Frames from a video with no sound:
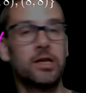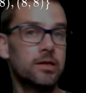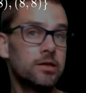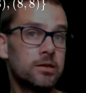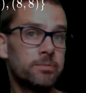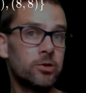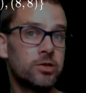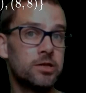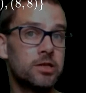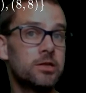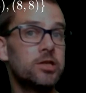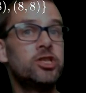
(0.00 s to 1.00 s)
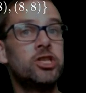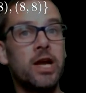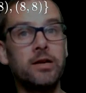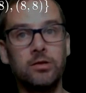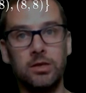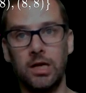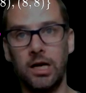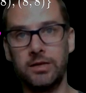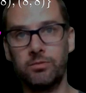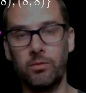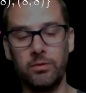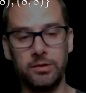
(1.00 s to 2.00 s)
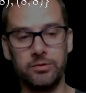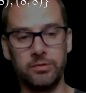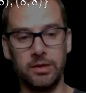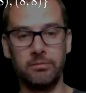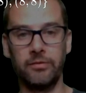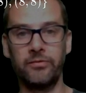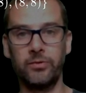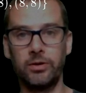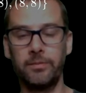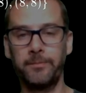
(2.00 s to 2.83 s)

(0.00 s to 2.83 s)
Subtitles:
And this is supposed to just generalize what we were doing before.